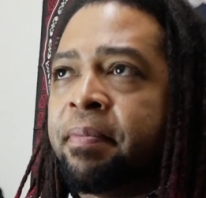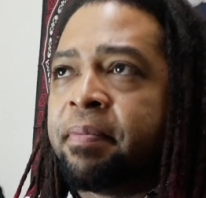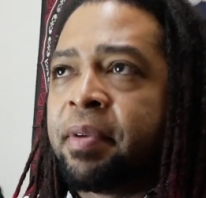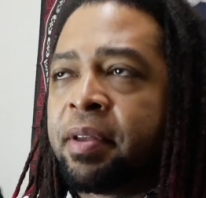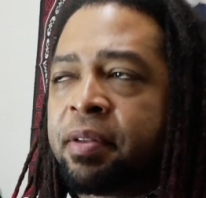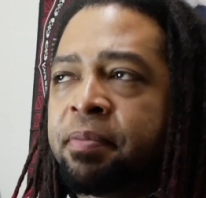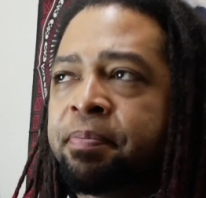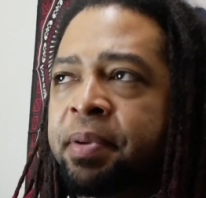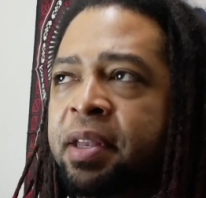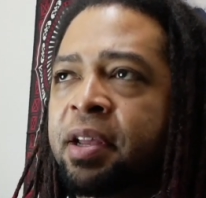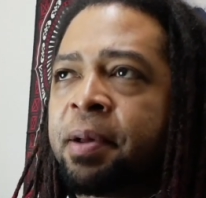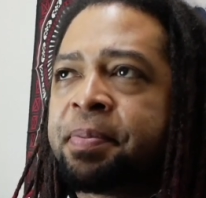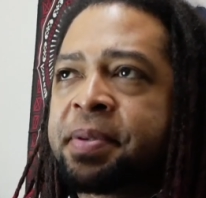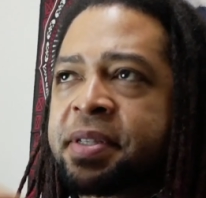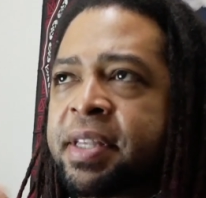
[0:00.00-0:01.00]
a bit
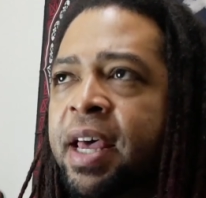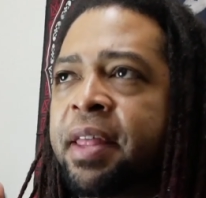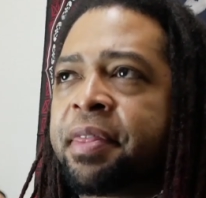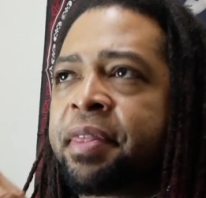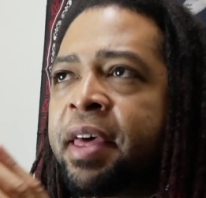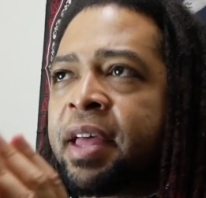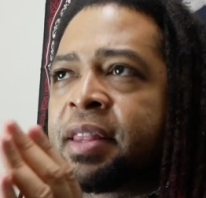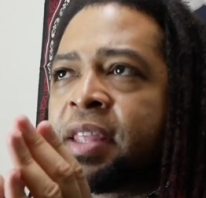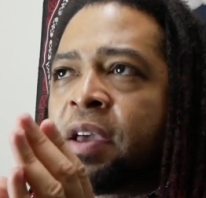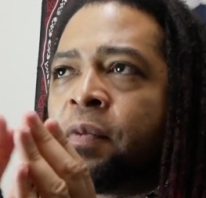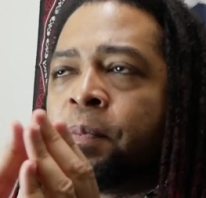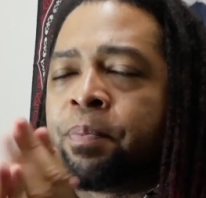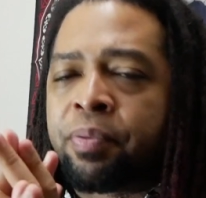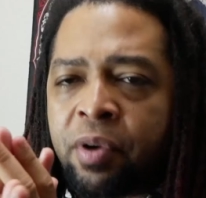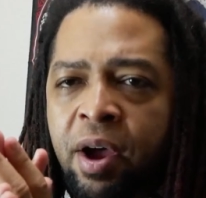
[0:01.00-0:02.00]
upset that they
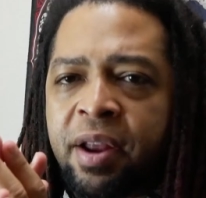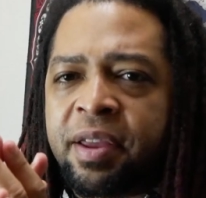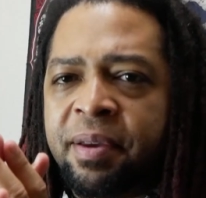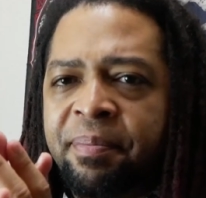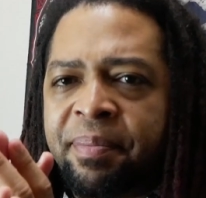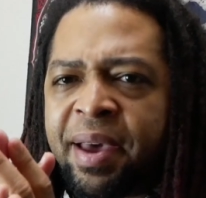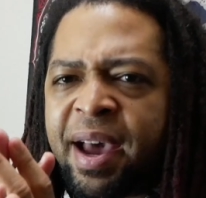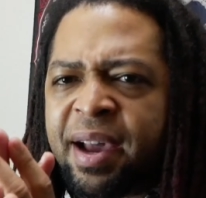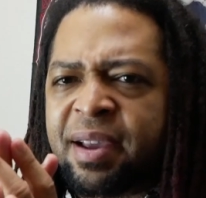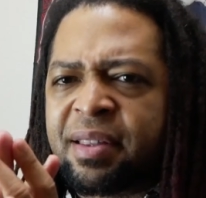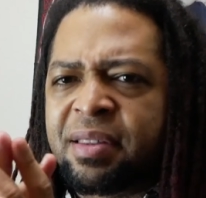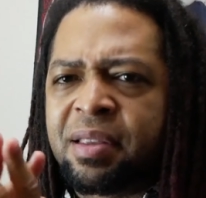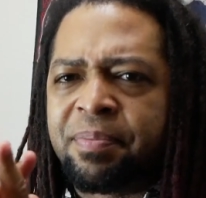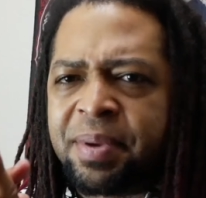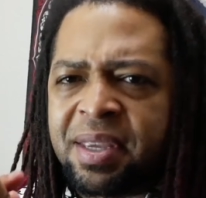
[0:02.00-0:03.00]
brought him
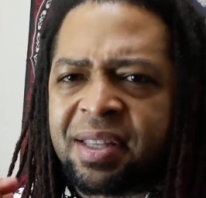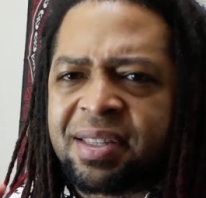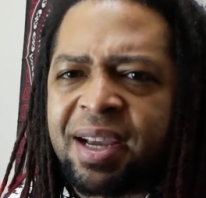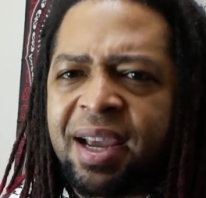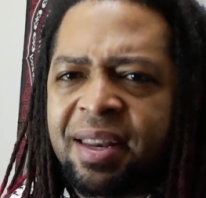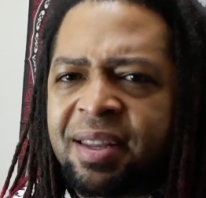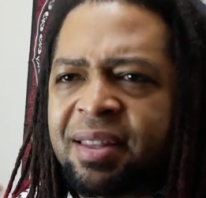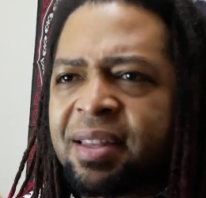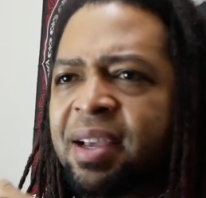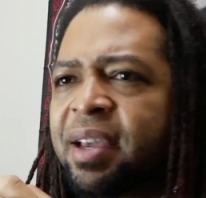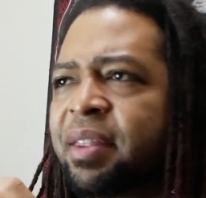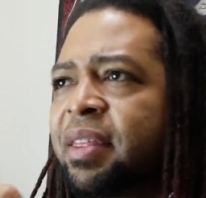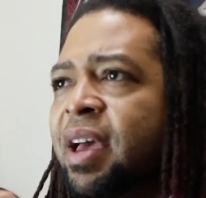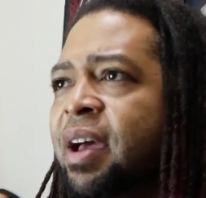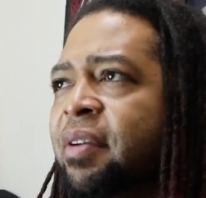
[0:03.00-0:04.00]
back to be a Titan
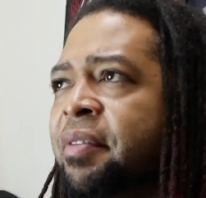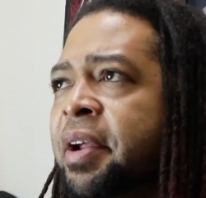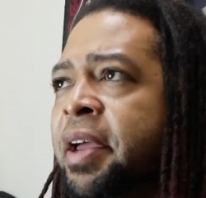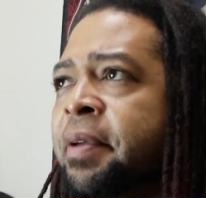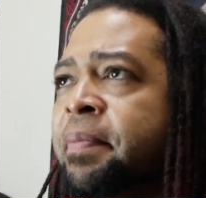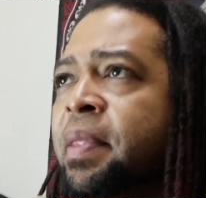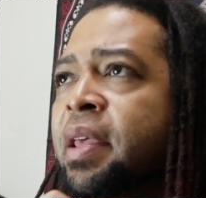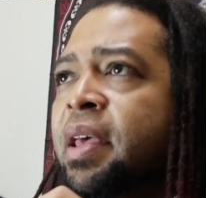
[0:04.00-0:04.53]
like that, right?